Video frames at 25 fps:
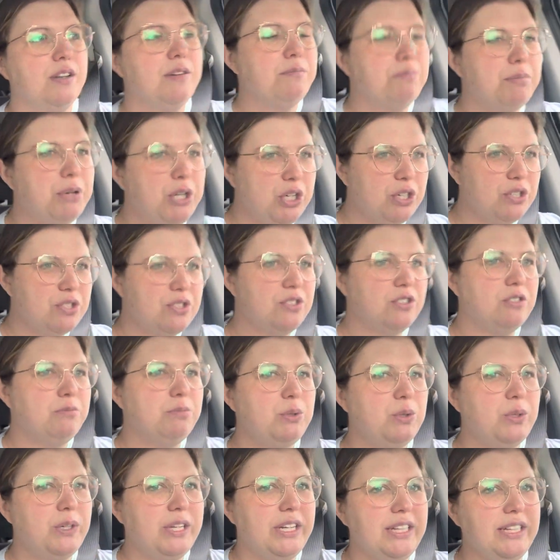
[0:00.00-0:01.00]
personal
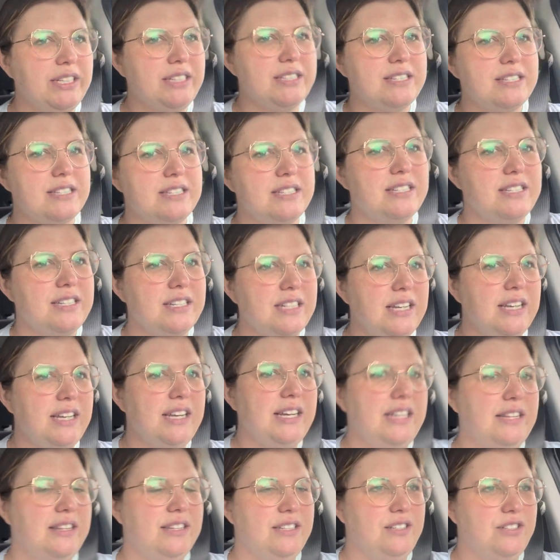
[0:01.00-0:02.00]
points
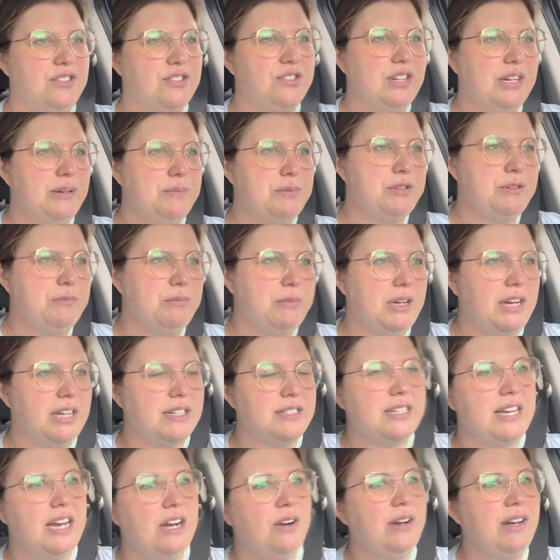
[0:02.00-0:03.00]
in the description box.
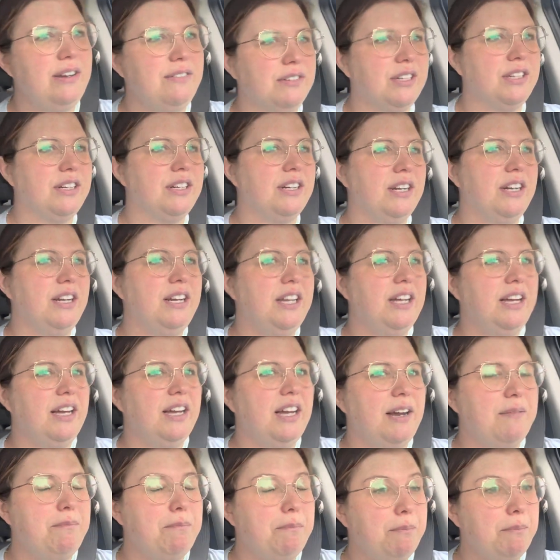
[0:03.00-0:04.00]
However,
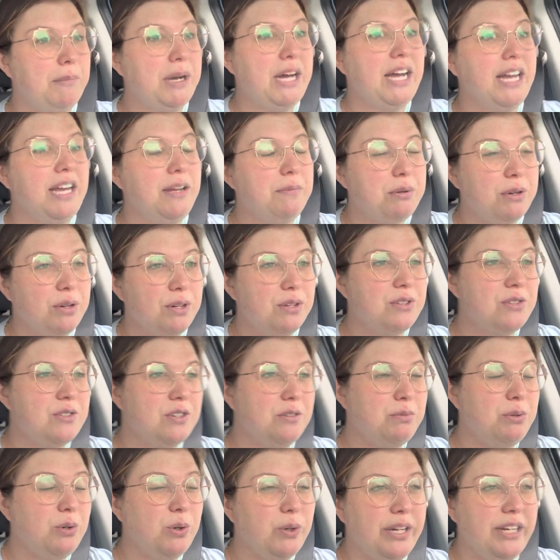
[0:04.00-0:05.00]
my personal
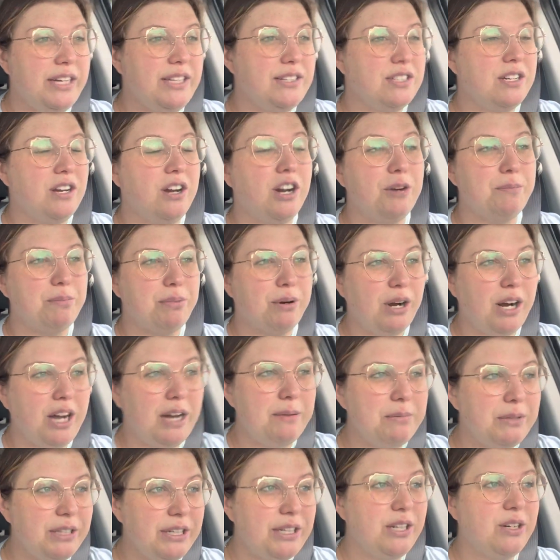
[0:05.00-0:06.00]
points are
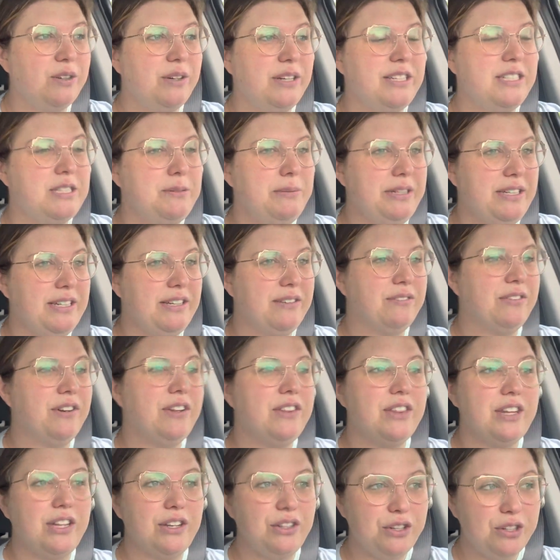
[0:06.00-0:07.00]
probably going to be
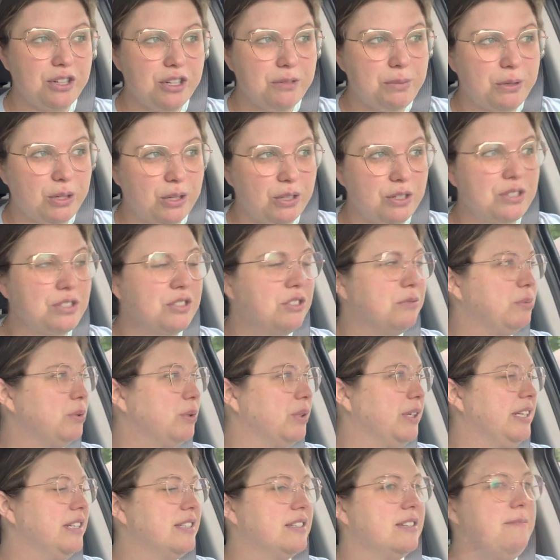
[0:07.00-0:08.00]
different than your personal
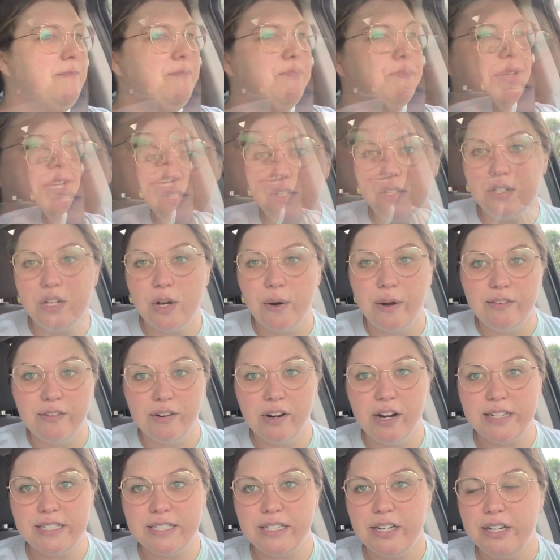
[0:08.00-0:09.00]
points. So I
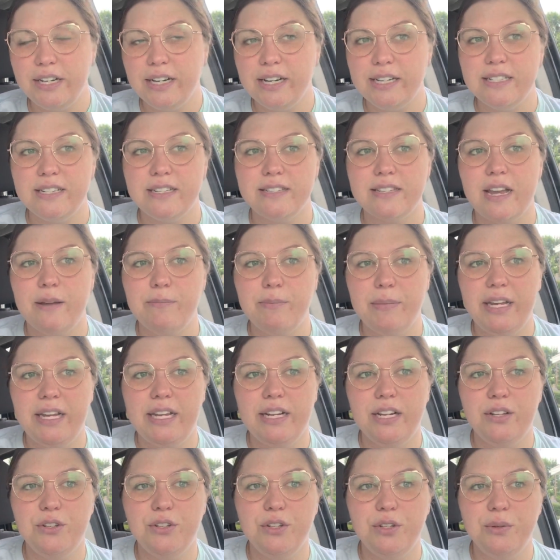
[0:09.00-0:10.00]
forgot to tell you guys this. I
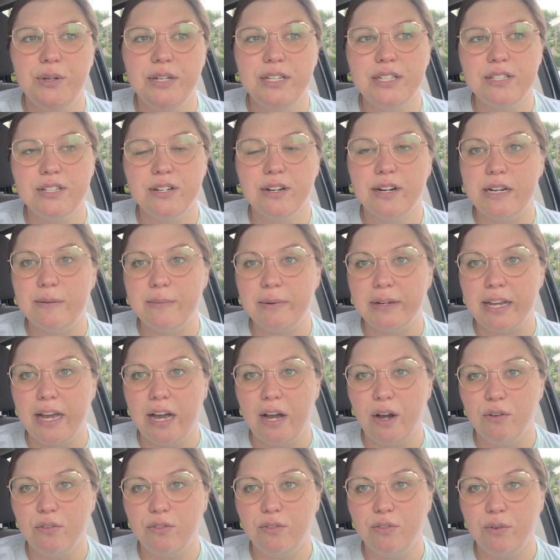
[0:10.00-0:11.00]
made a new Instagram
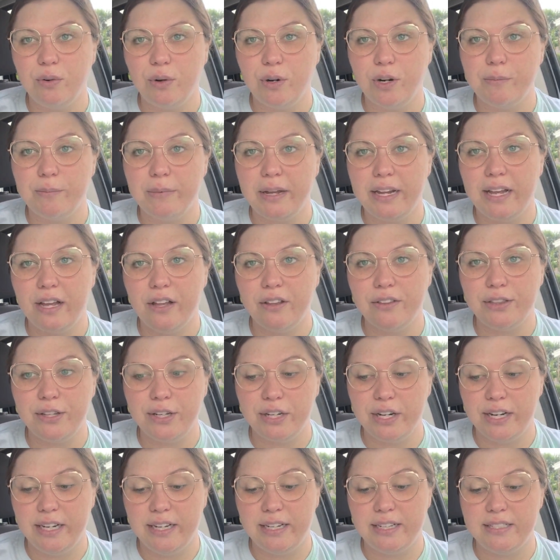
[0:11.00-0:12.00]
account for my
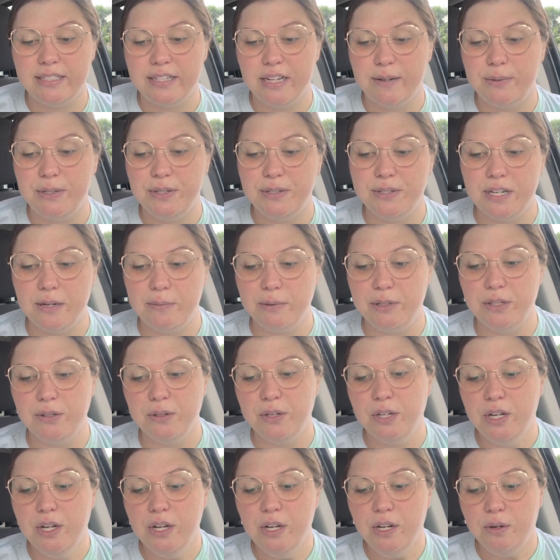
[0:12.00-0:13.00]
Healthier Hannah WW,
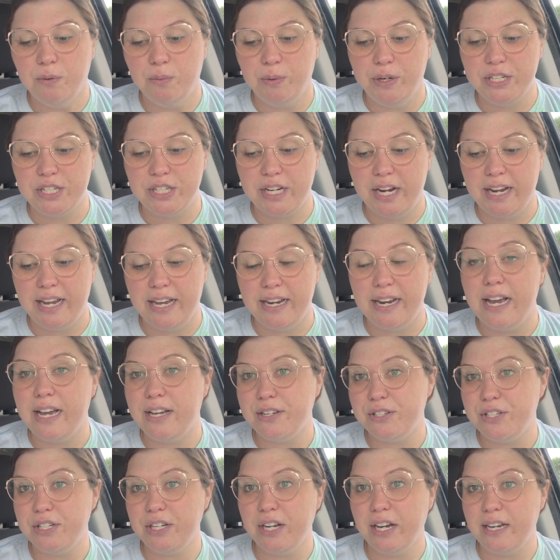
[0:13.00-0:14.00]
which I had
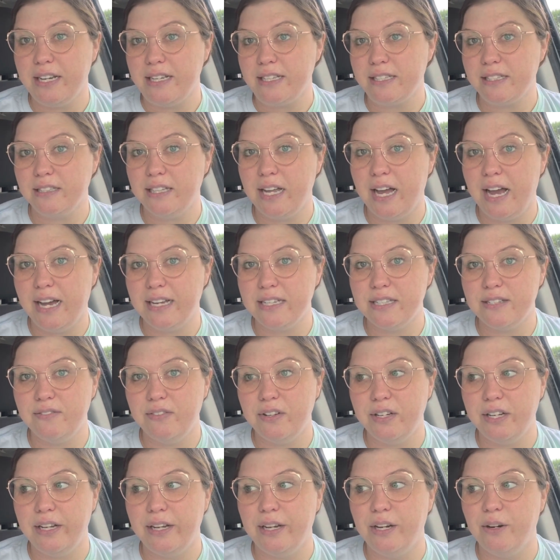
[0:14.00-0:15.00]
asked you guys last
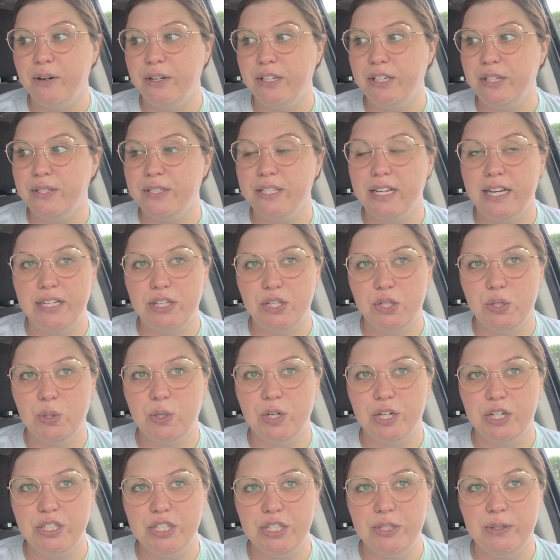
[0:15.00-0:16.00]
video and you said,
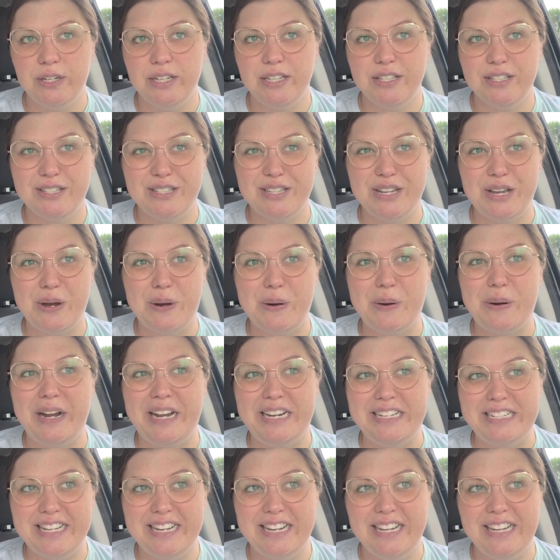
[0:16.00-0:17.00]
sure, do it. So I
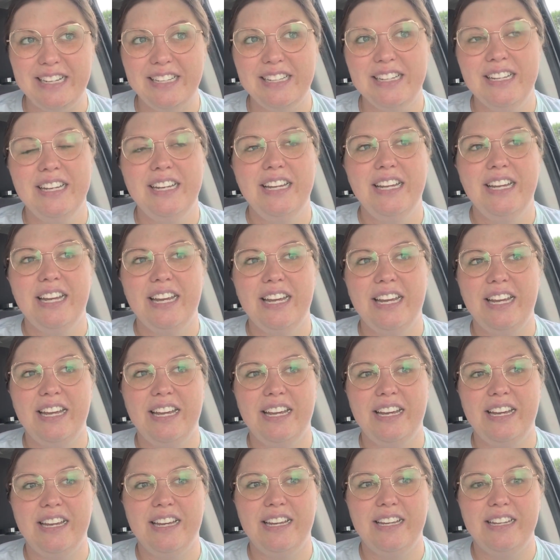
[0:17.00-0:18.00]
did it
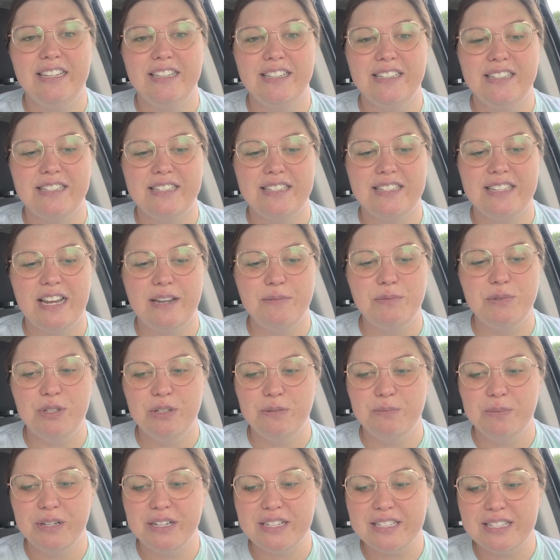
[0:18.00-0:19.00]
and I'm
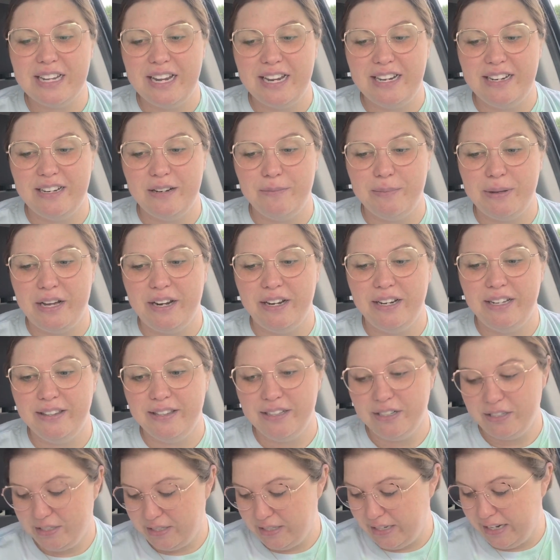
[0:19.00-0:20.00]
super excited about it.
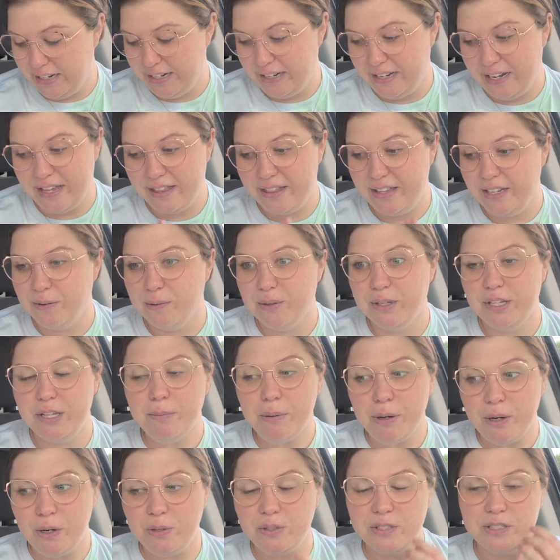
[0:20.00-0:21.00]
There's like nothing really
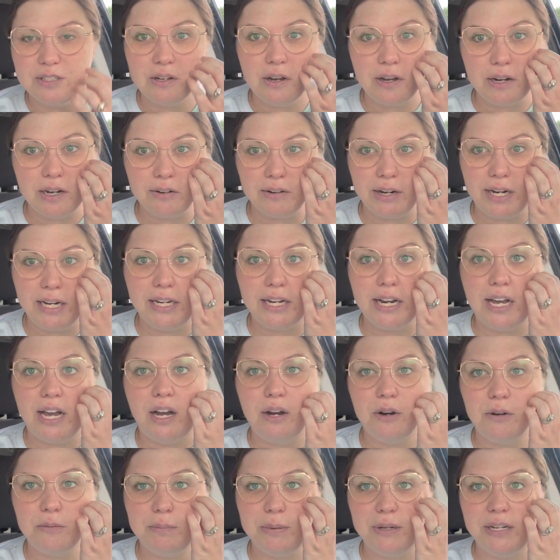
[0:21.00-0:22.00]
posted on it right
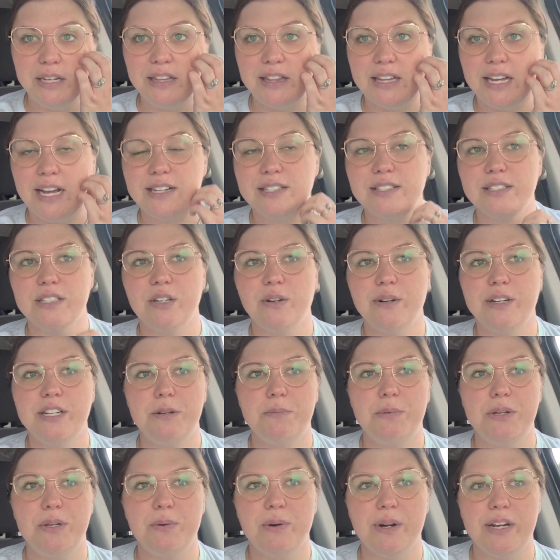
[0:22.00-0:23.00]
now, but that's going to
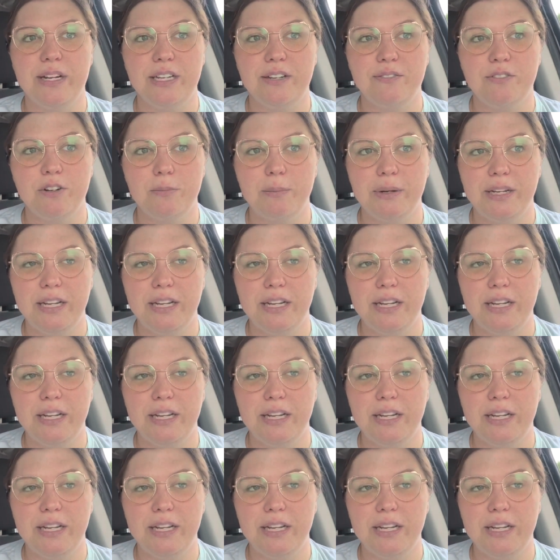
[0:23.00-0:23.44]
be where I give all my